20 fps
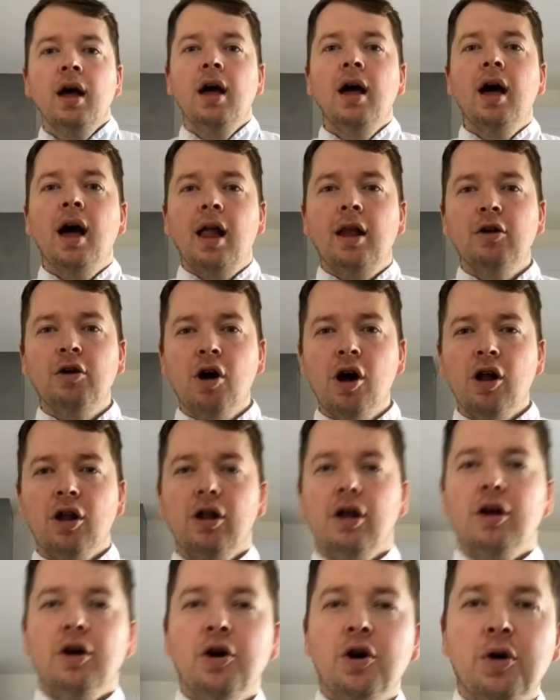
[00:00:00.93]
Hello
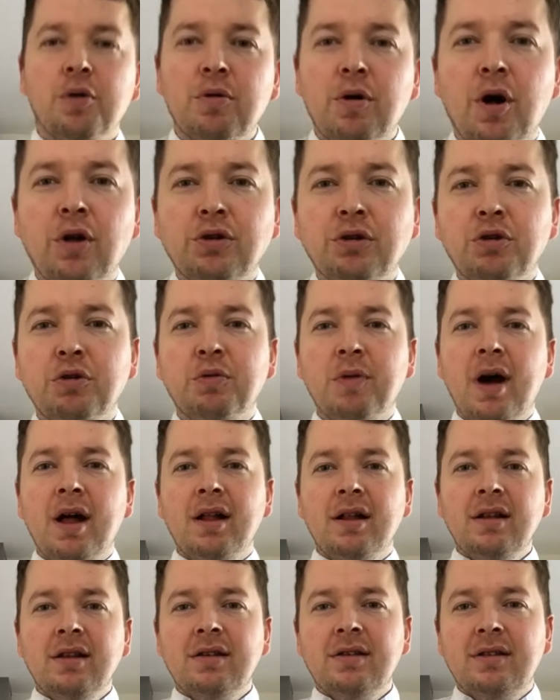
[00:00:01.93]
all, hope you're all doing
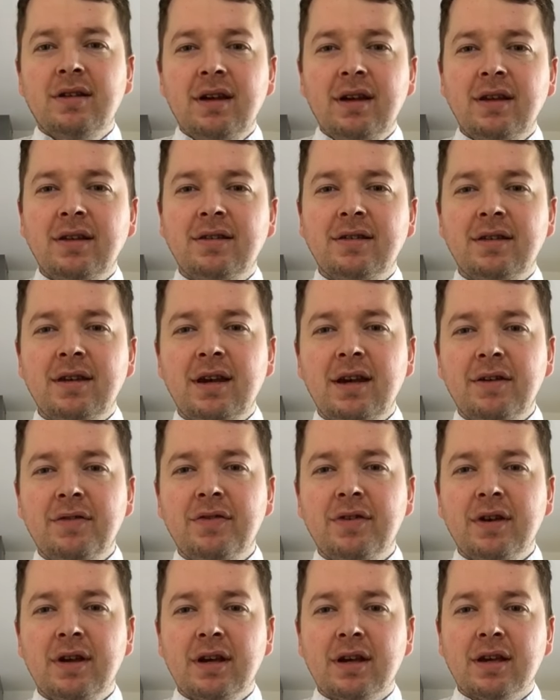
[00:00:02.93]
well, staying
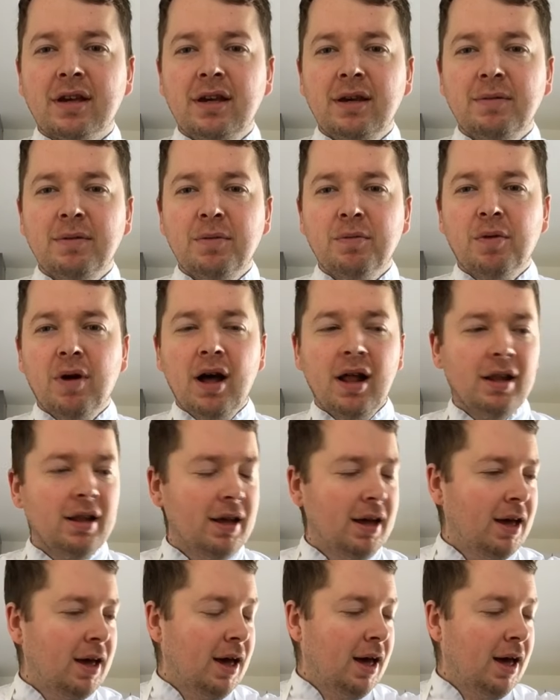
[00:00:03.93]
safe and keeping well.